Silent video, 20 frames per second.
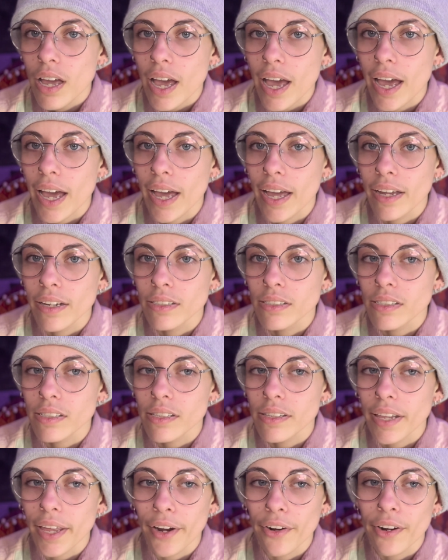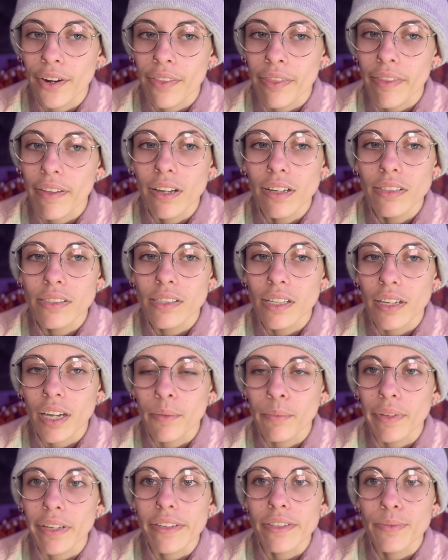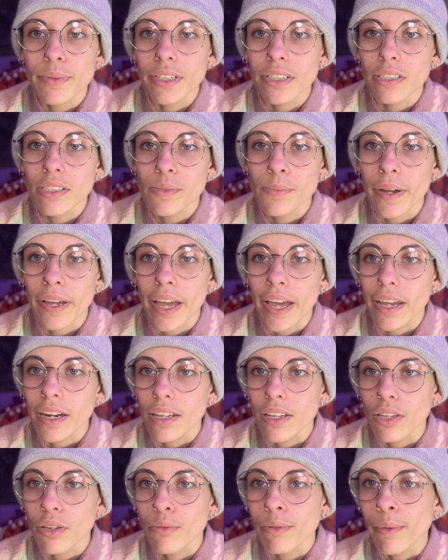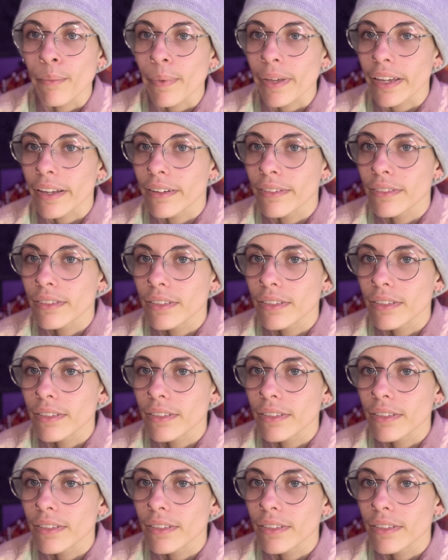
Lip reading: and there are things that can be experienced by any human being.